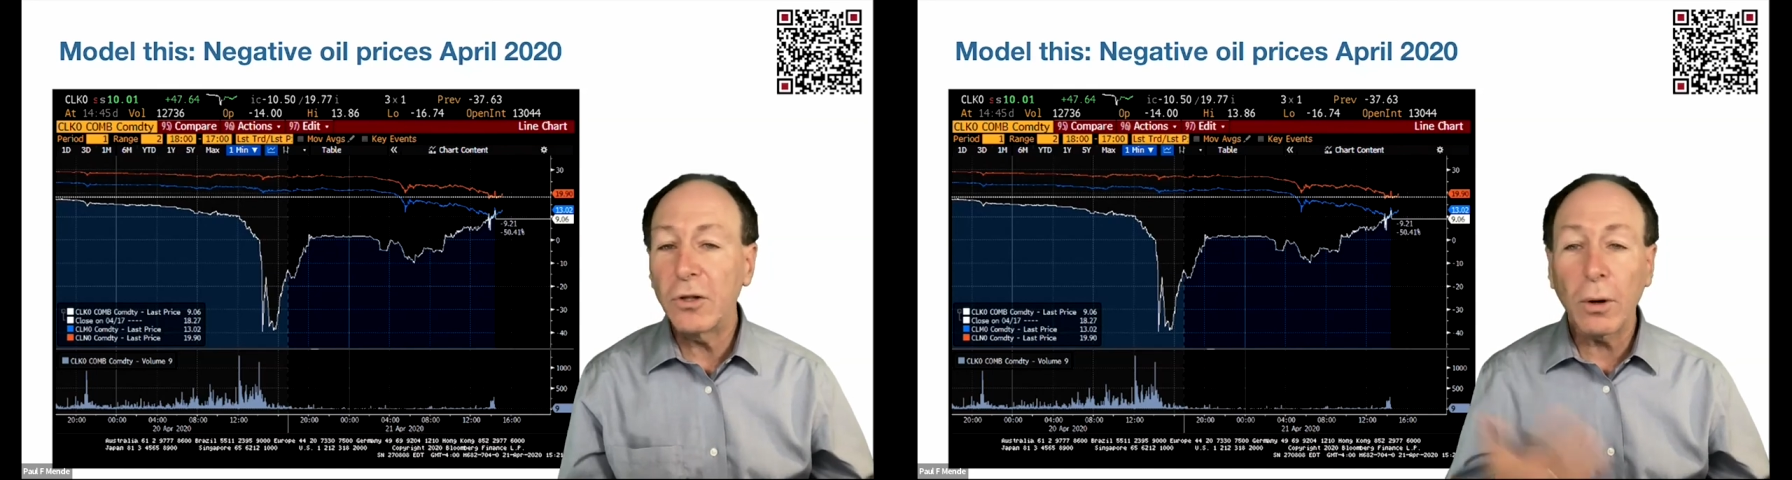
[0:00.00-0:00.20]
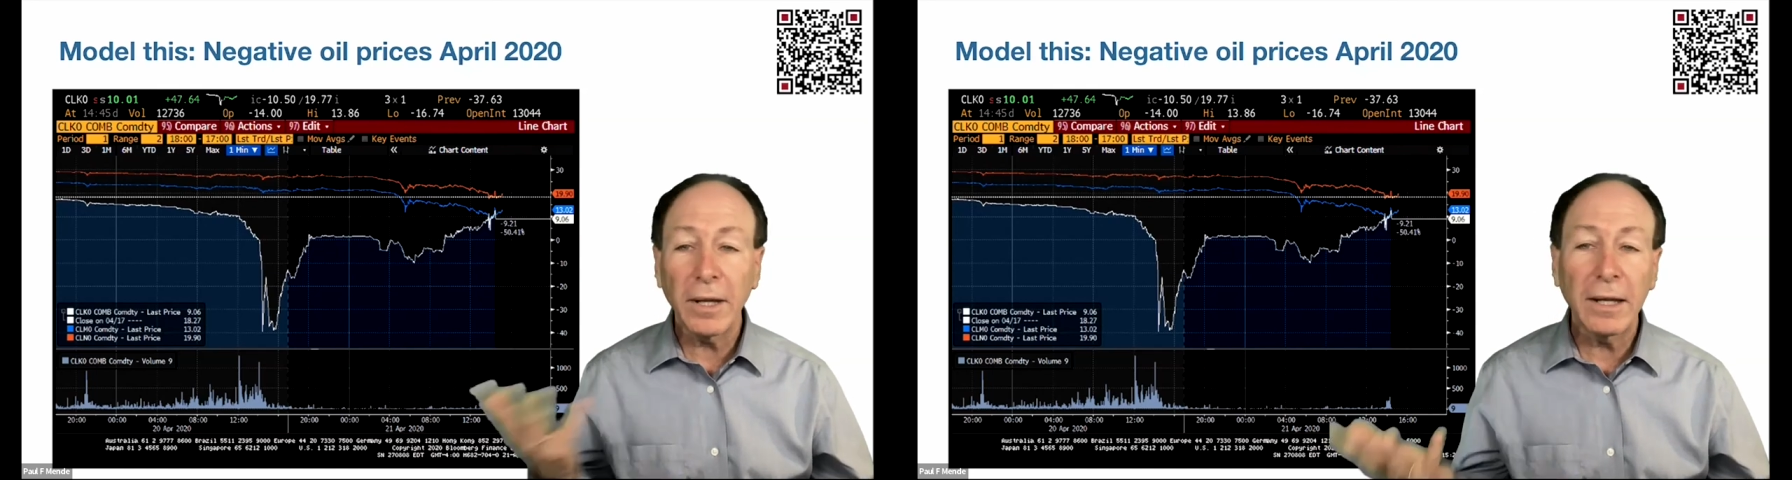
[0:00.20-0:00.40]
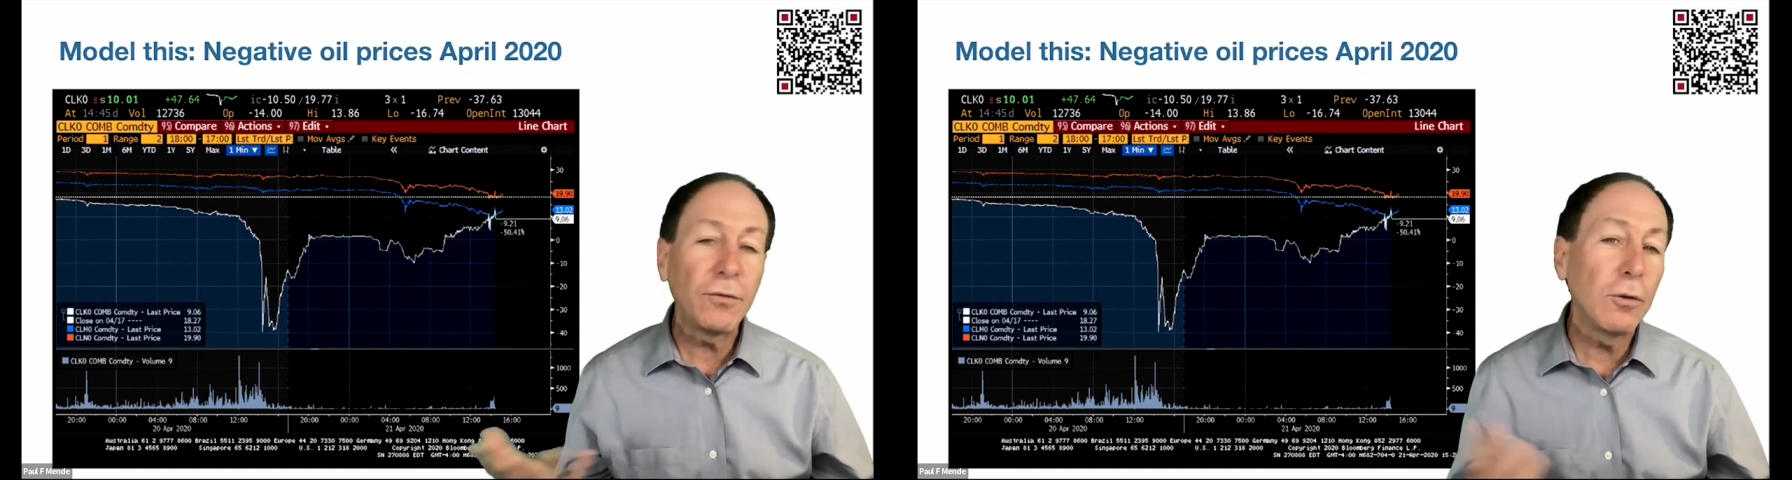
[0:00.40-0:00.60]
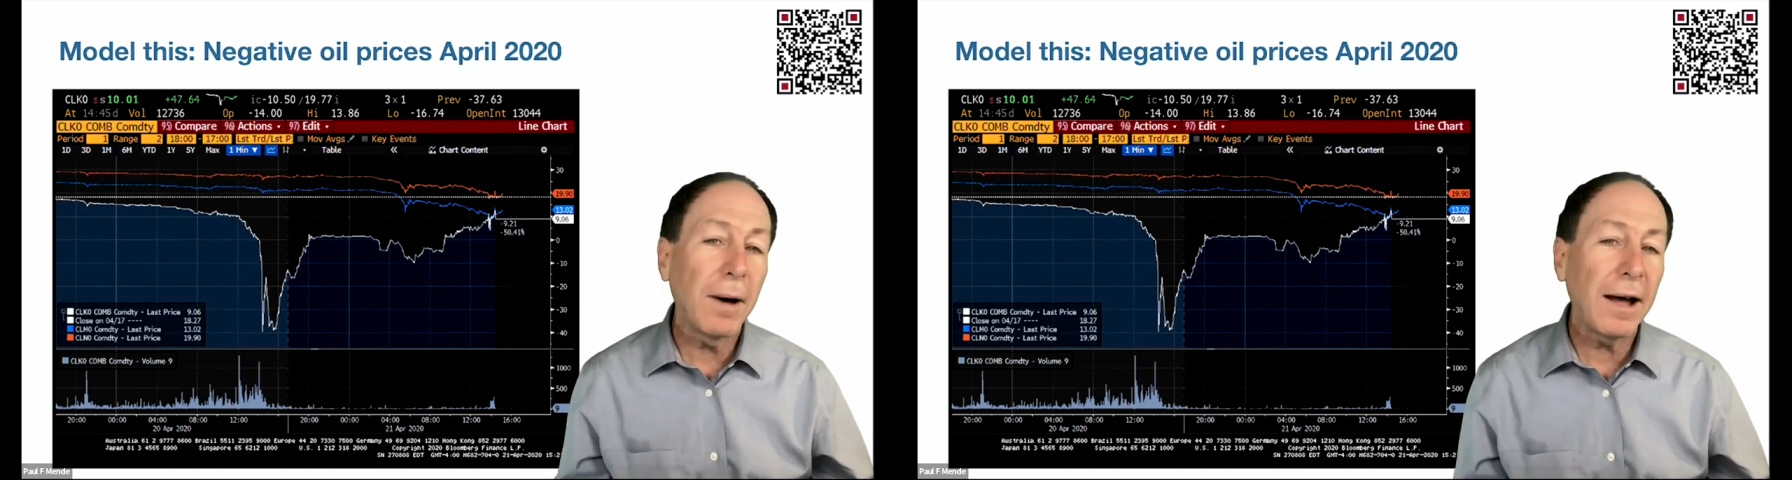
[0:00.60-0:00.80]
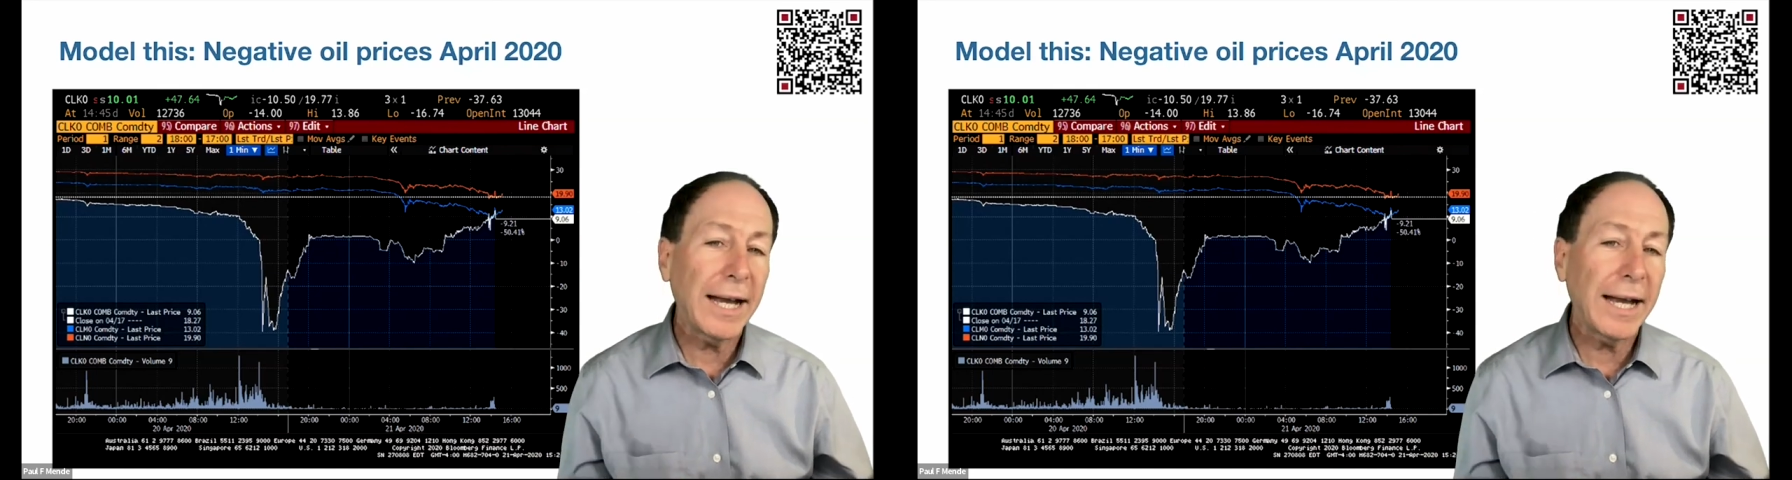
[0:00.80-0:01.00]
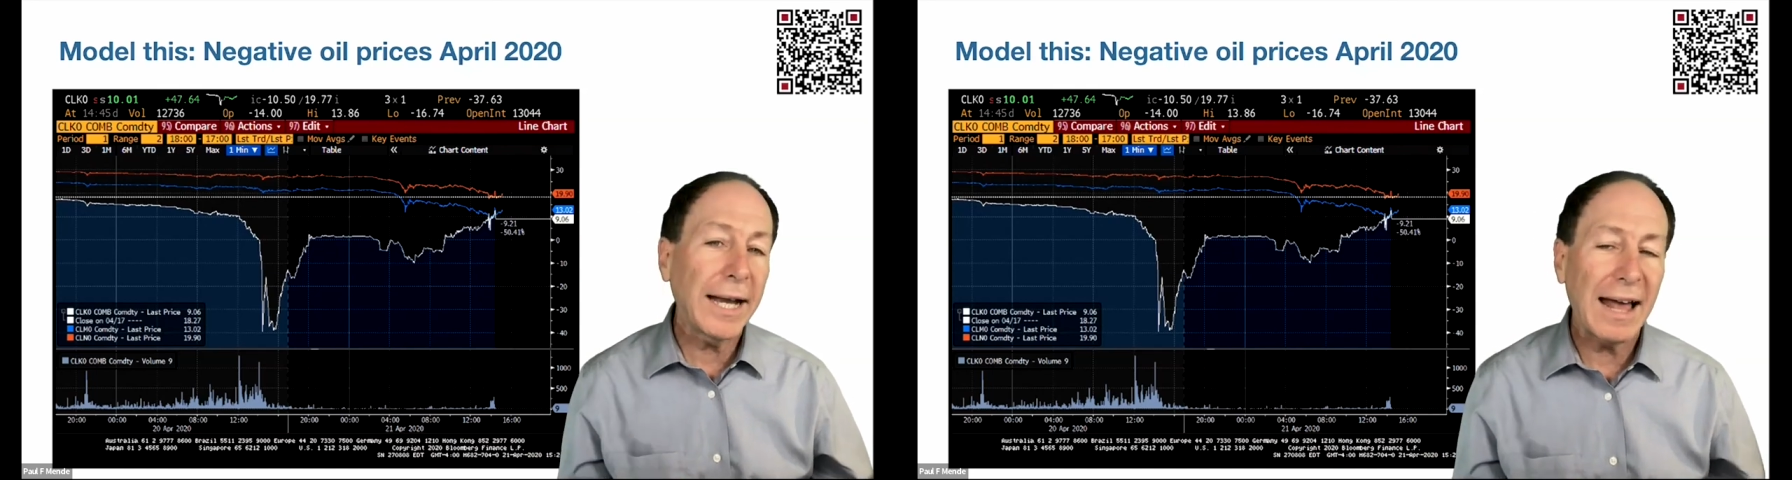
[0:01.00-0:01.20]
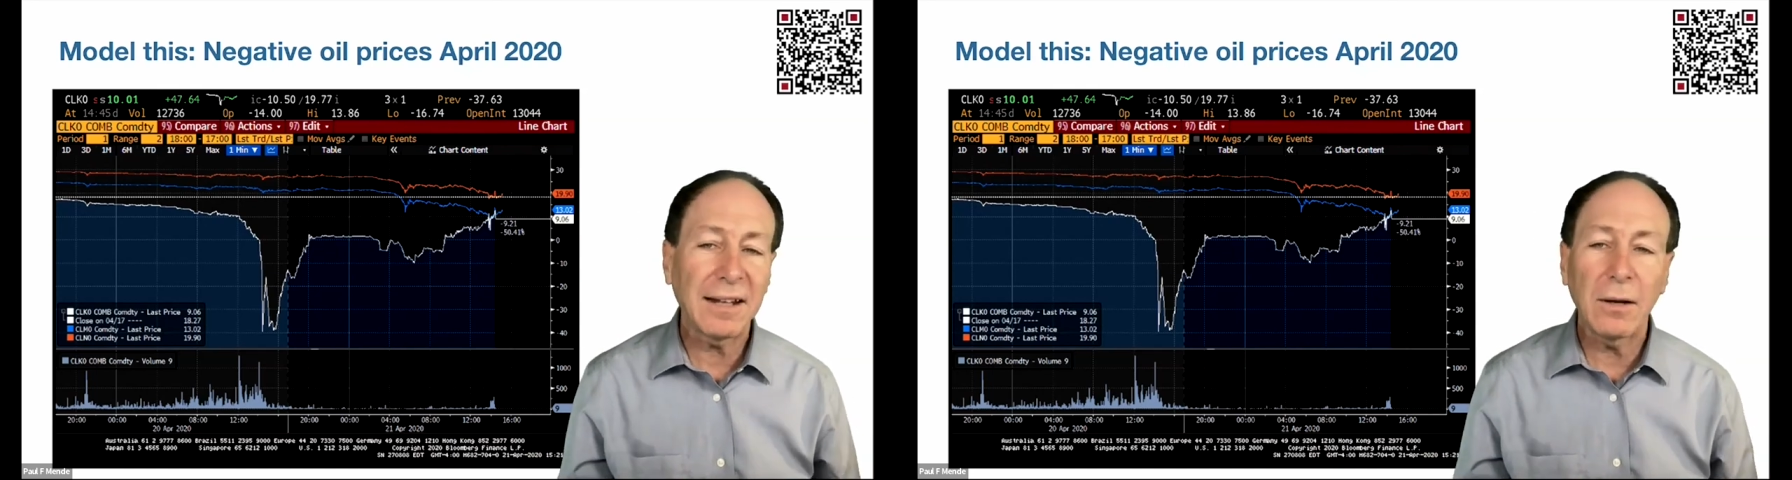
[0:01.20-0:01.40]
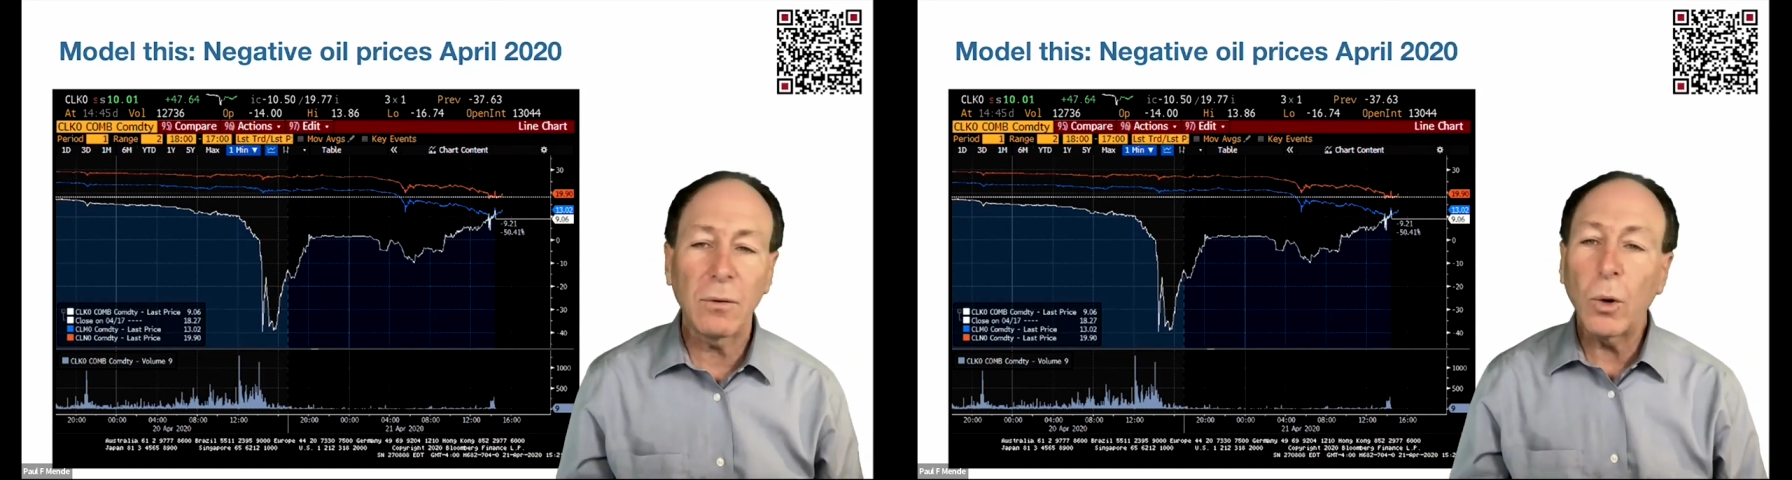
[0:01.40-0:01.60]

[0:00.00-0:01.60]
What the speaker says: Normally, if you buy an asset,